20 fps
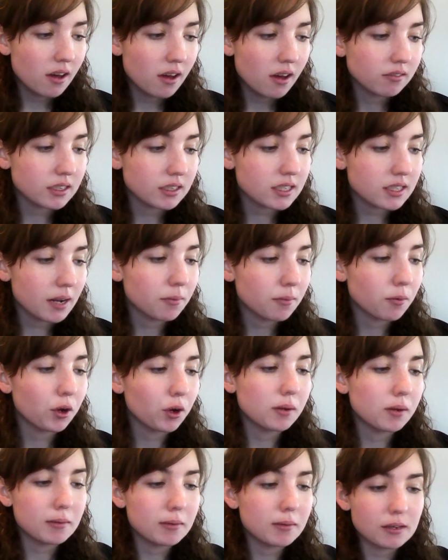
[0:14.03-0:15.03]
First, I'm
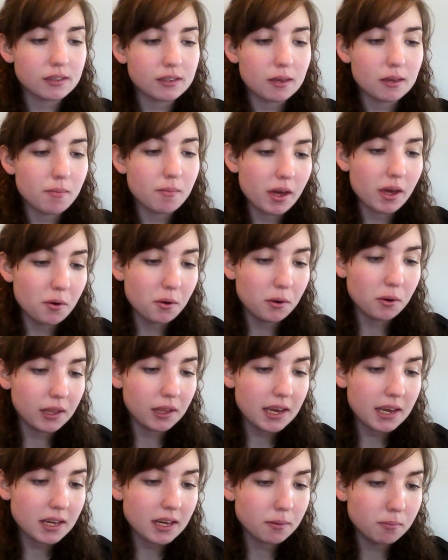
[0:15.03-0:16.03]
going to be using my
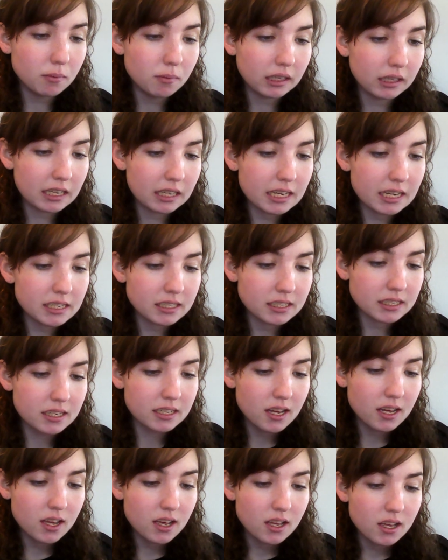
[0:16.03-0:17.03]
Olay Complete
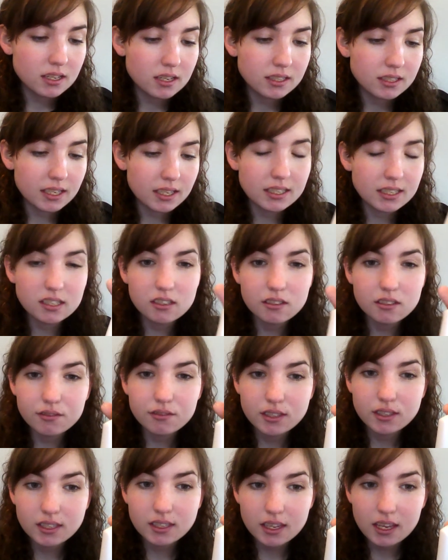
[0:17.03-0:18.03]
Sensitive
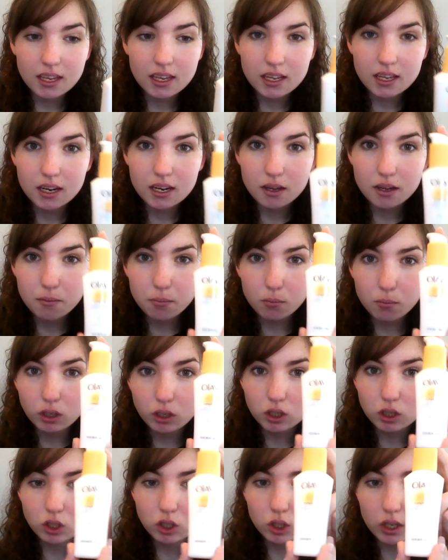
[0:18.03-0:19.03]
Skin
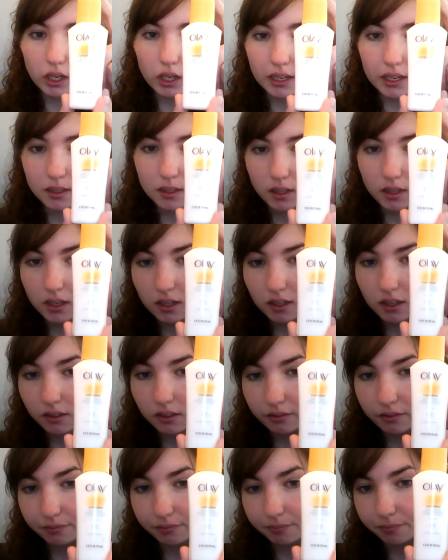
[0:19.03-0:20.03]
Moisturizer.
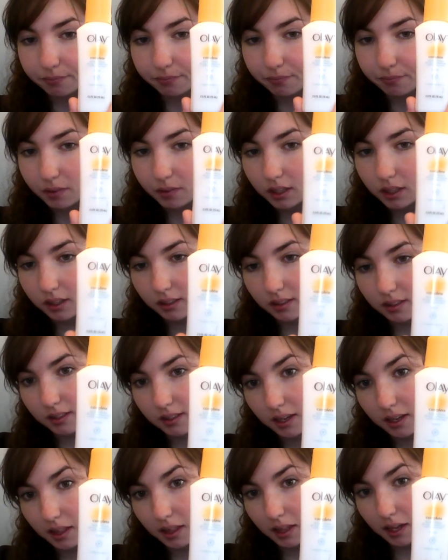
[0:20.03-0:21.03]
Looks
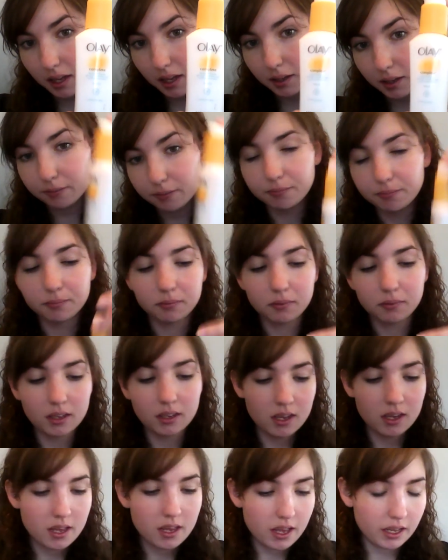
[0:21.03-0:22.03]
like that.
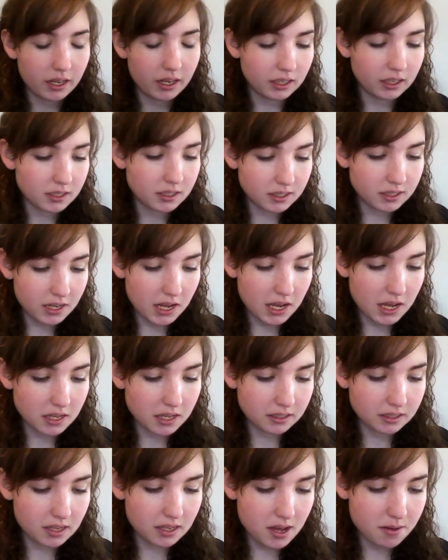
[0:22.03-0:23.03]
Just take
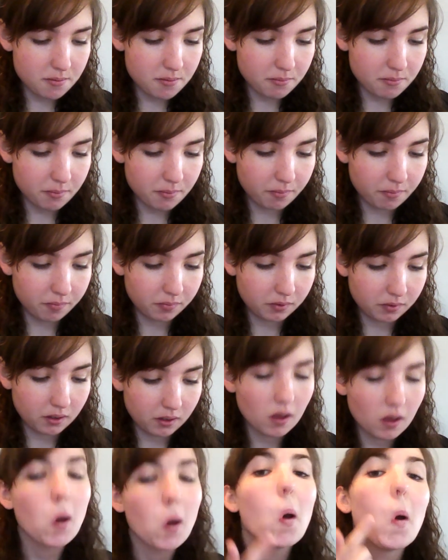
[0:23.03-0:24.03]
some,
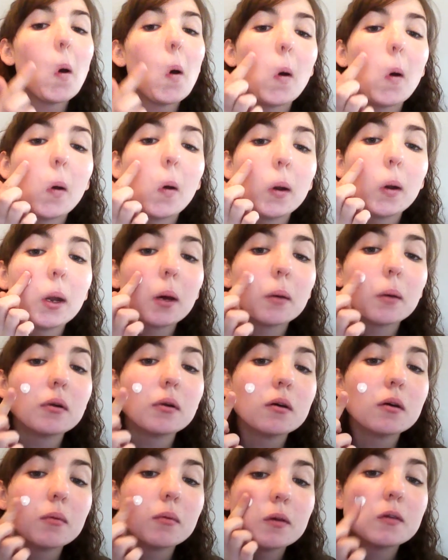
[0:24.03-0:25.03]
rub it
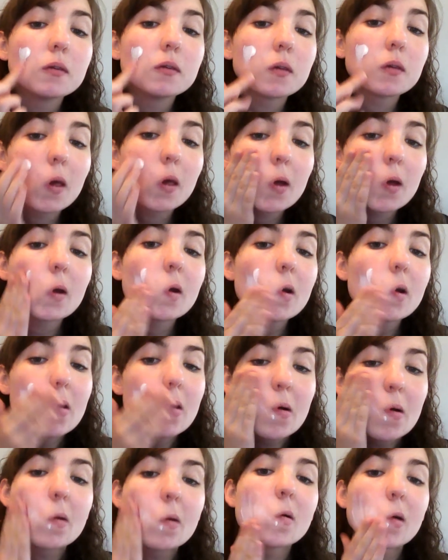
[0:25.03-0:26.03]
on my skin,
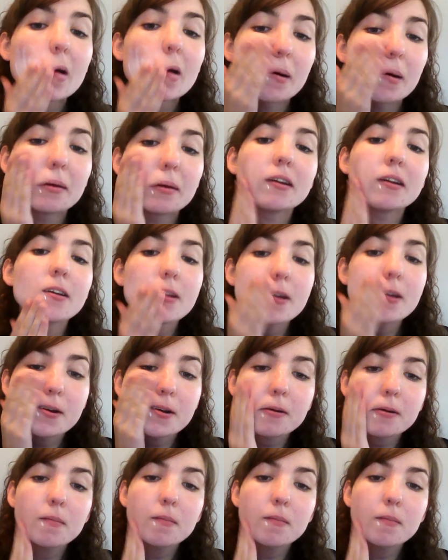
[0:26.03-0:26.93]
rub it in.